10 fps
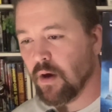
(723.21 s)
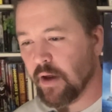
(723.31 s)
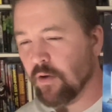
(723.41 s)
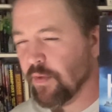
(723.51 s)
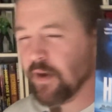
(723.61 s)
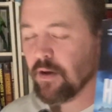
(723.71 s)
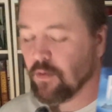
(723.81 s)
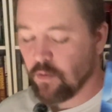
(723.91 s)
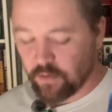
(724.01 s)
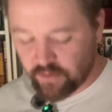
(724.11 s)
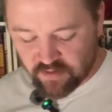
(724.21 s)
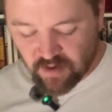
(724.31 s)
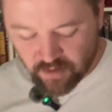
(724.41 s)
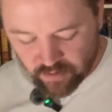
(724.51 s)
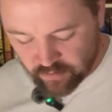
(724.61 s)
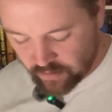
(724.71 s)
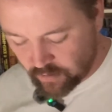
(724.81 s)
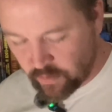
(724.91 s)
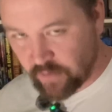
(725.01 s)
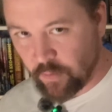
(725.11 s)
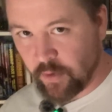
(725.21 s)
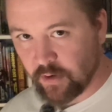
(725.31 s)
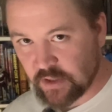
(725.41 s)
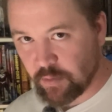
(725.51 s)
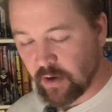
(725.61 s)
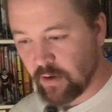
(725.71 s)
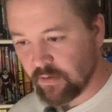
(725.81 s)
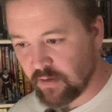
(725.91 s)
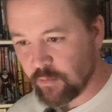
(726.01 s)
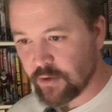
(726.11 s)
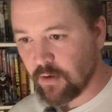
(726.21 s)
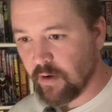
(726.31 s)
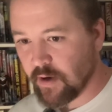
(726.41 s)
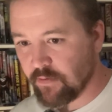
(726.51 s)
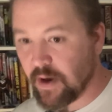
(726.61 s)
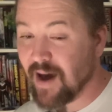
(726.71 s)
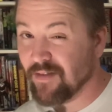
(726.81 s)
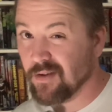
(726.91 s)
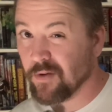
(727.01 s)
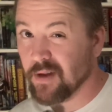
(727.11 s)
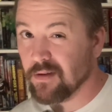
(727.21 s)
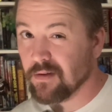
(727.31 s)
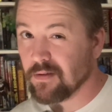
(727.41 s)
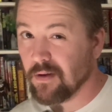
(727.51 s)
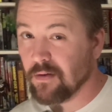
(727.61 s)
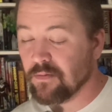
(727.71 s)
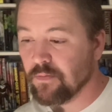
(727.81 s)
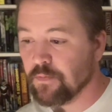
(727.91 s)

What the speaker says: I don't think it will really take anything away from your experience. I'm sure a lot of you haven't read this, though.